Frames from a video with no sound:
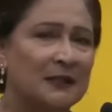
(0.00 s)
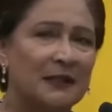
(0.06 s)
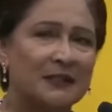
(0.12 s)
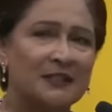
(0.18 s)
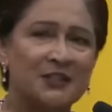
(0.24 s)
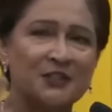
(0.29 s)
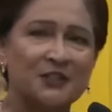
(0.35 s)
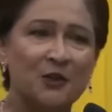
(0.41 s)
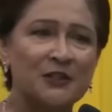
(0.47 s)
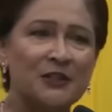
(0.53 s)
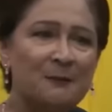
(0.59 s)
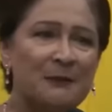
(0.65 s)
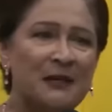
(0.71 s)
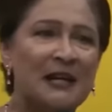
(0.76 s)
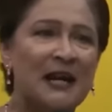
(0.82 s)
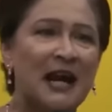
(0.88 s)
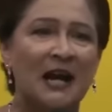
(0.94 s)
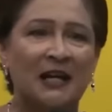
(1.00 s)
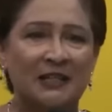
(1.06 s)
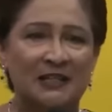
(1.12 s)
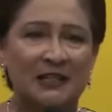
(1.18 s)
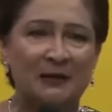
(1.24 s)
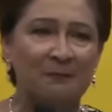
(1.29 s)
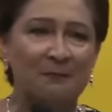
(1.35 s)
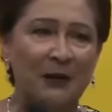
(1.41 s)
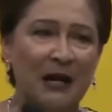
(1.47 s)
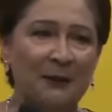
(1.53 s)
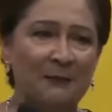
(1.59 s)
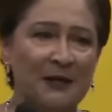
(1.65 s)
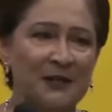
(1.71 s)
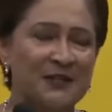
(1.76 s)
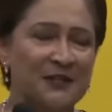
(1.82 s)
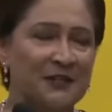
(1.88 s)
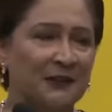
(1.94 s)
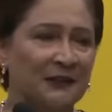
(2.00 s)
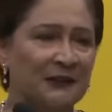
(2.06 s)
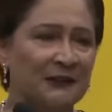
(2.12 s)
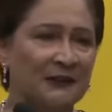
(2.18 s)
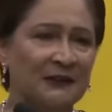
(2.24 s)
that it's going to be the acting Prime Minister?